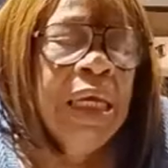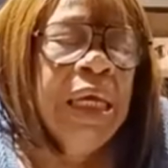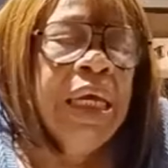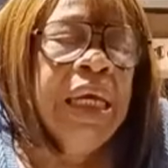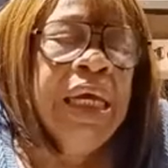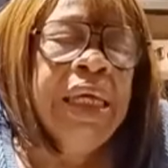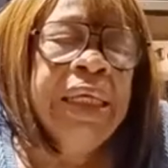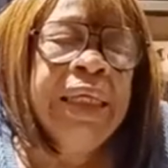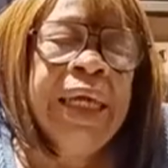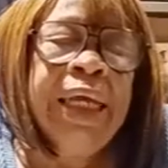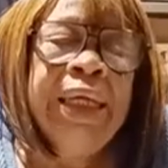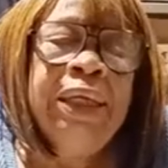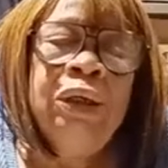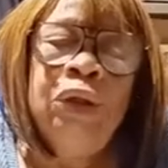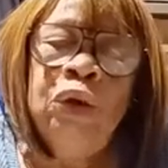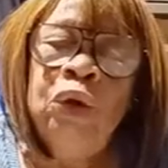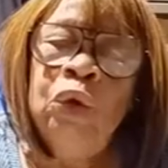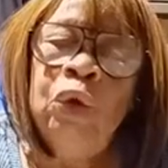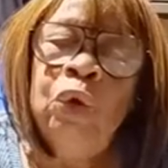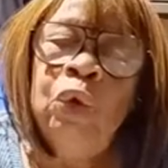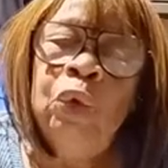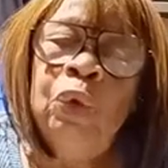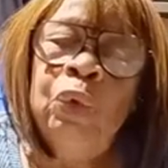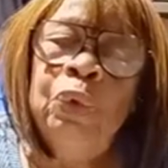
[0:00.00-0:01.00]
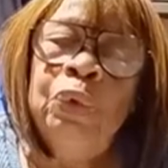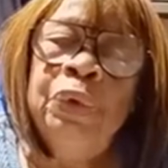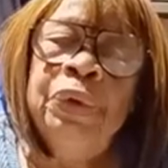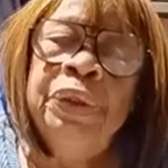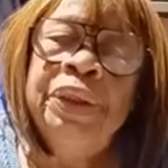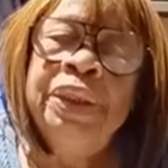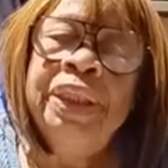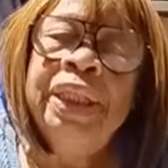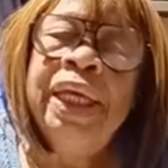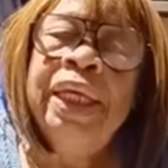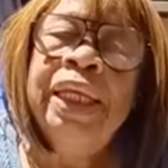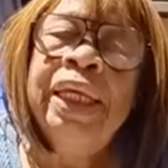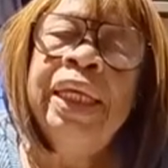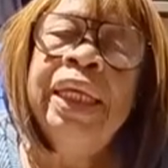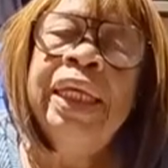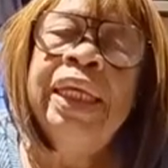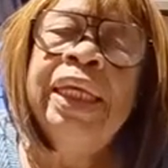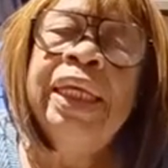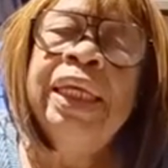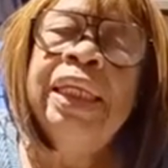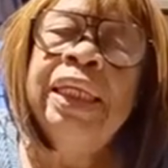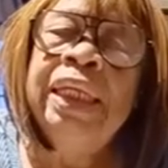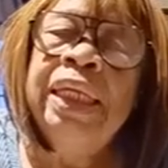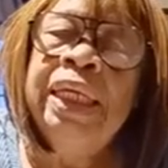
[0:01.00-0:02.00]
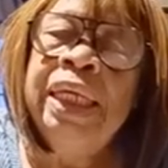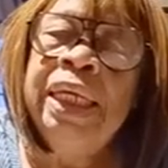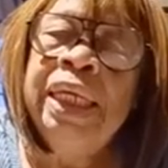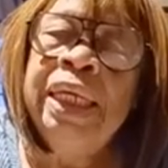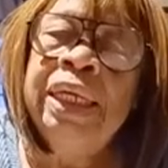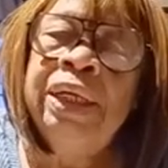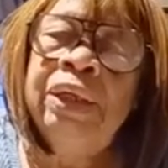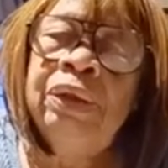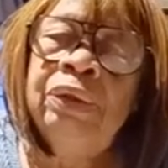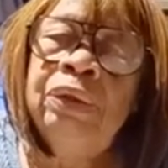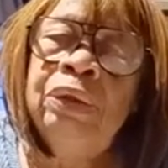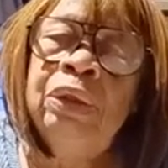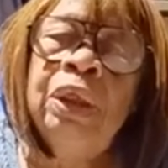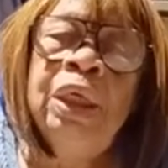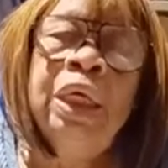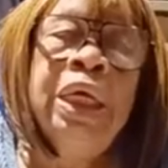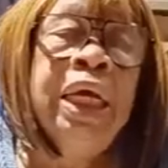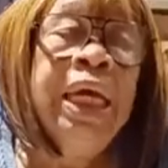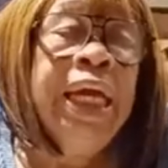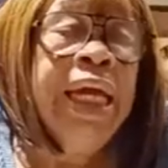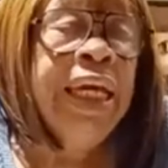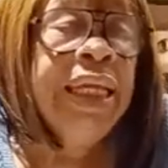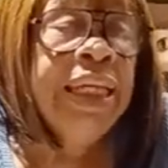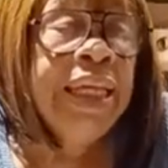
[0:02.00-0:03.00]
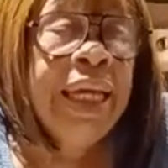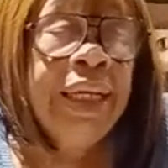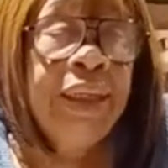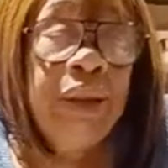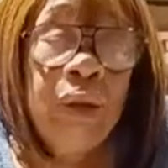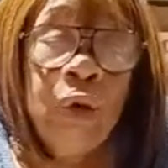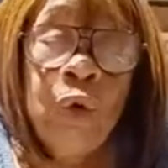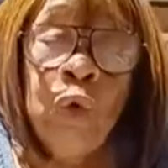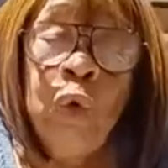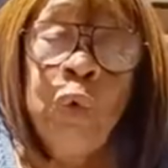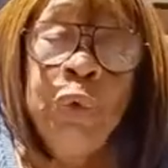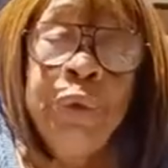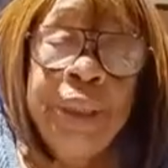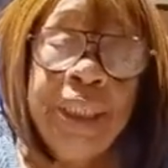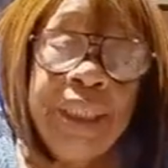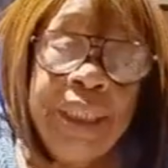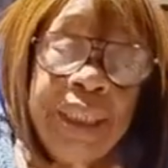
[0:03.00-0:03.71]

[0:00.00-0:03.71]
and I know yes. that He can heal, and I know that